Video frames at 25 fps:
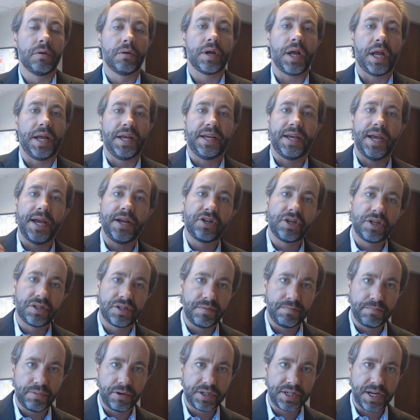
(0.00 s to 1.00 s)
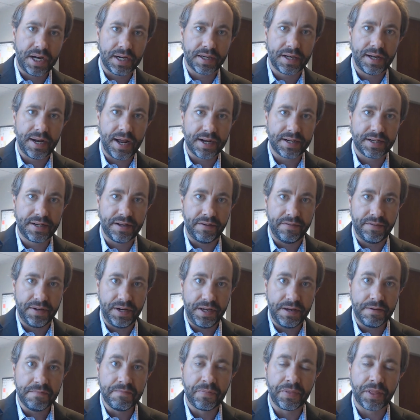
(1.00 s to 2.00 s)
engages in protected
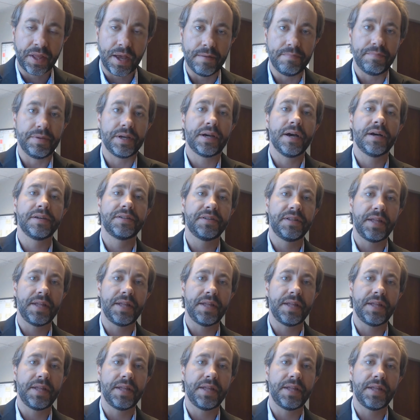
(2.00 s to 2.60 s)
activity, and because